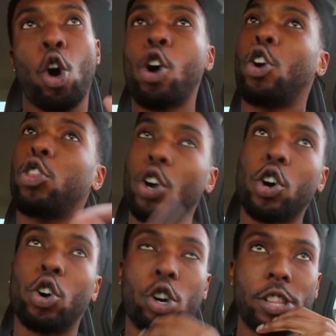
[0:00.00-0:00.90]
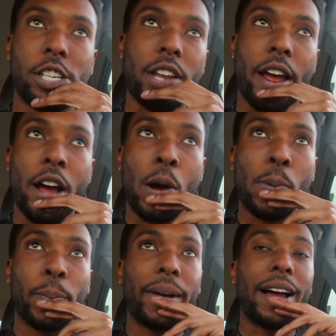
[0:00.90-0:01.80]
Although on this
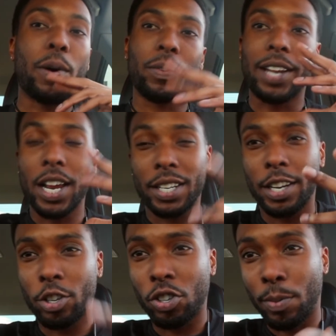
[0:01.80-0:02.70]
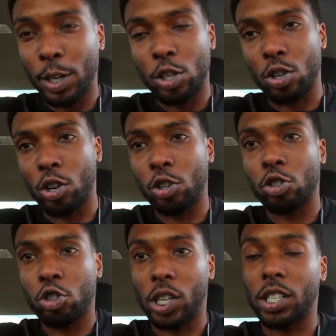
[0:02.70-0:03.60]
album, I would like to hear some of these
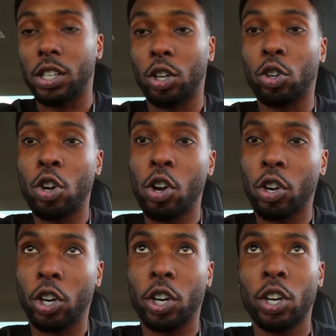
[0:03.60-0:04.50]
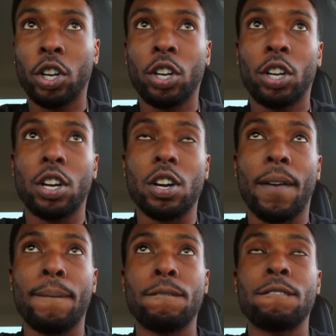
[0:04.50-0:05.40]
songs stretch a little longer.
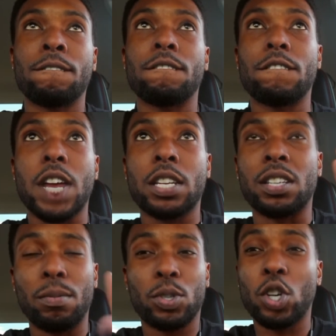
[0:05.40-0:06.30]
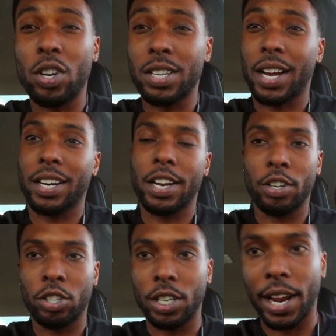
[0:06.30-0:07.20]
Some songs I can
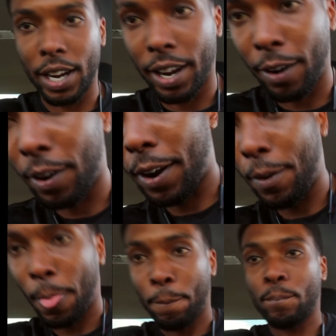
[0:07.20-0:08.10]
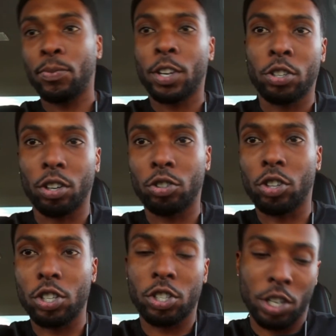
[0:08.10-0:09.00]
understand, like, okay, certain
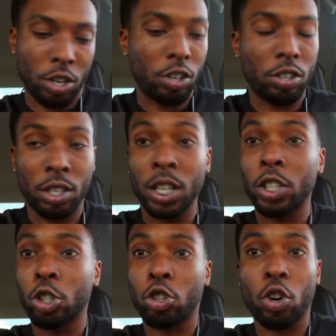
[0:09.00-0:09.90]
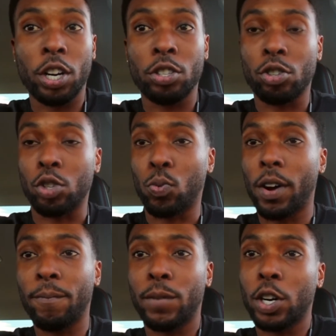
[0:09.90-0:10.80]
songs there, it's short, it's
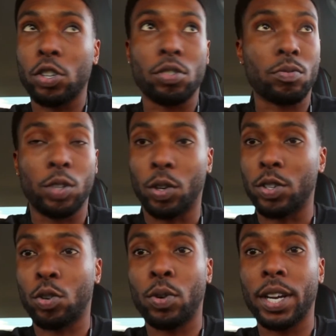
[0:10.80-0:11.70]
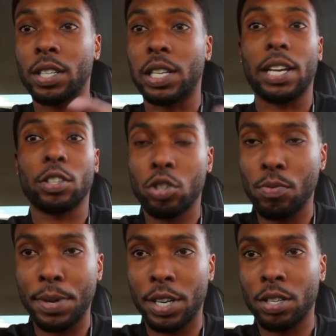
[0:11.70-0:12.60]
one verse, you know, it's quick, it's like
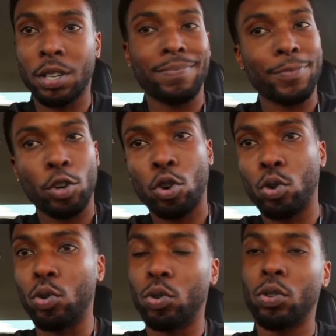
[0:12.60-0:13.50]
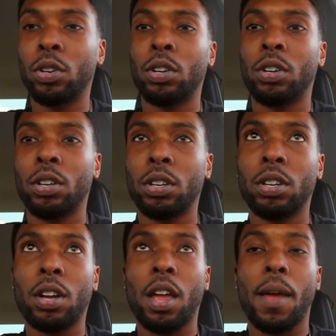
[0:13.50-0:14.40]
2 minutes, cool.
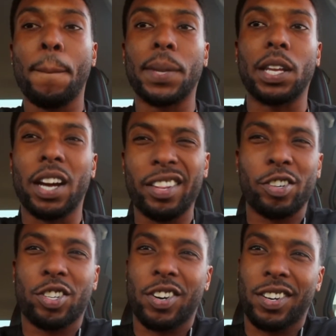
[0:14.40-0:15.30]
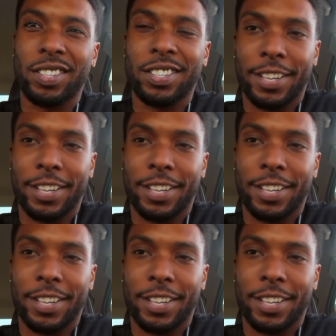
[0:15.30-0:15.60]
But then other songs,